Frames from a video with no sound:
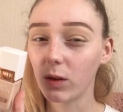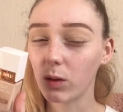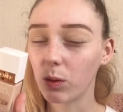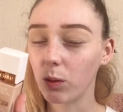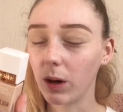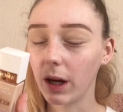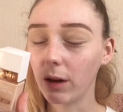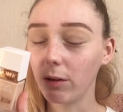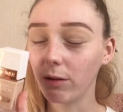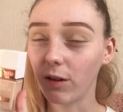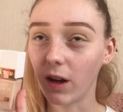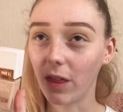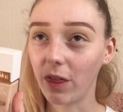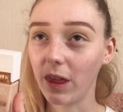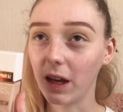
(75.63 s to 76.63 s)
£12
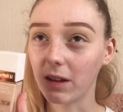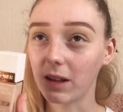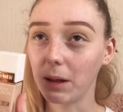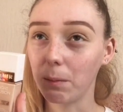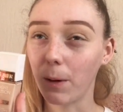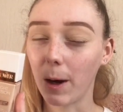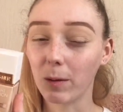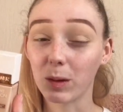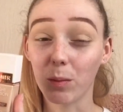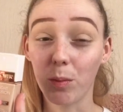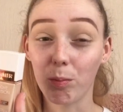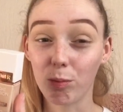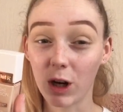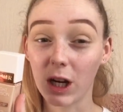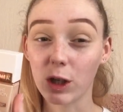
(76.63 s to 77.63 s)
or £13.
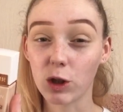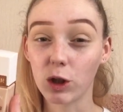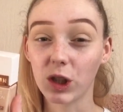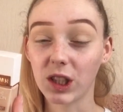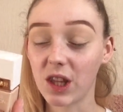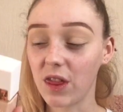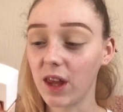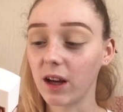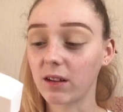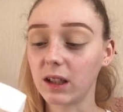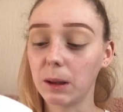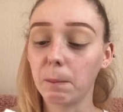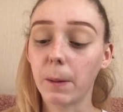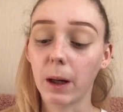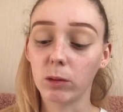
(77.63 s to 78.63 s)
I'm pretty sure it's
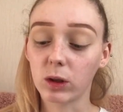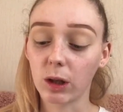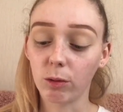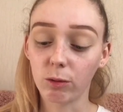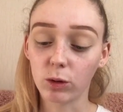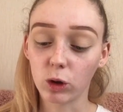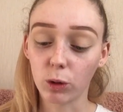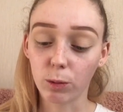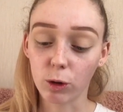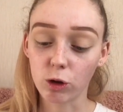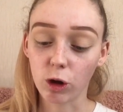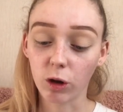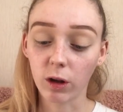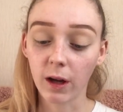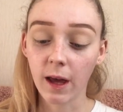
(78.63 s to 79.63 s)
£13 out of
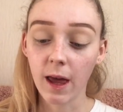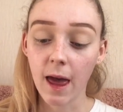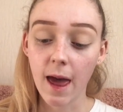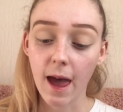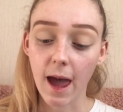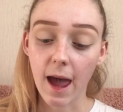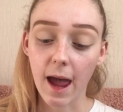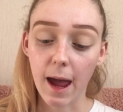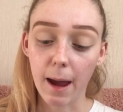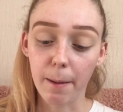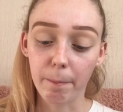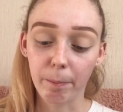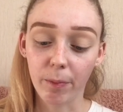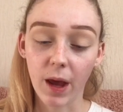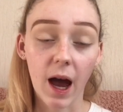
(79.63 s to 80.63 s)
Superdrug.
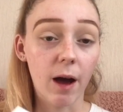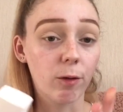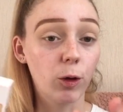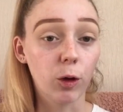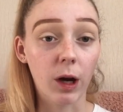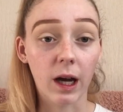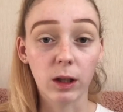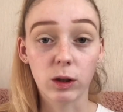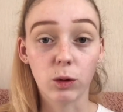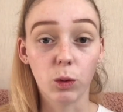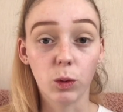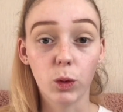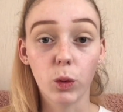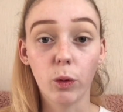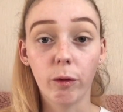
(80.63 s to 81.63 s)
If you guys
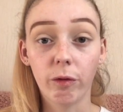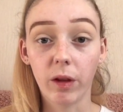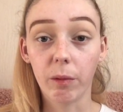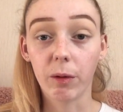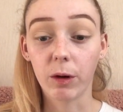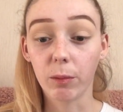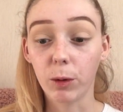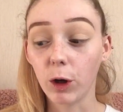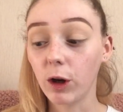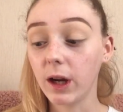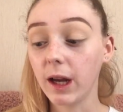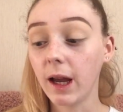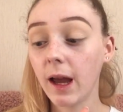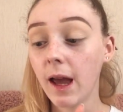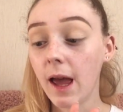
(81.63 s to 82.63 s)
don't know, Flibber
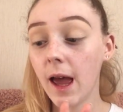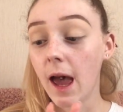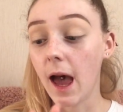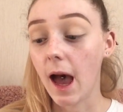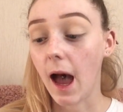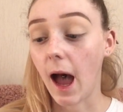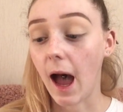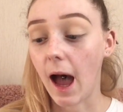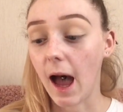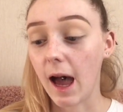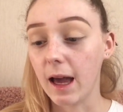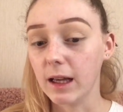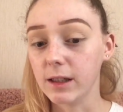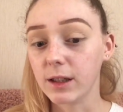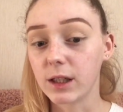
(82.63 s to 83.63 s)
Beauty
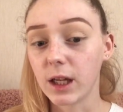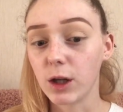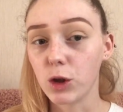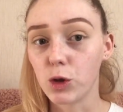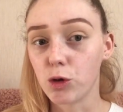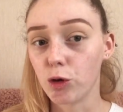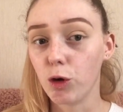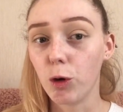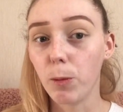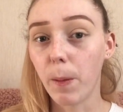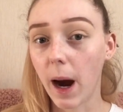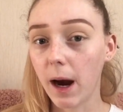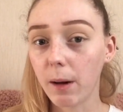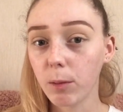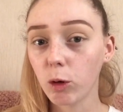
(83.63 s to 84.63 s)
is Drew
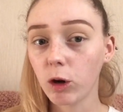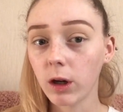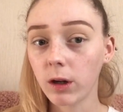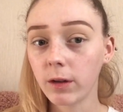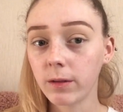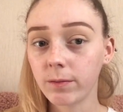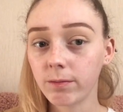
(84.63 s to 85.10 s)
Barrymore,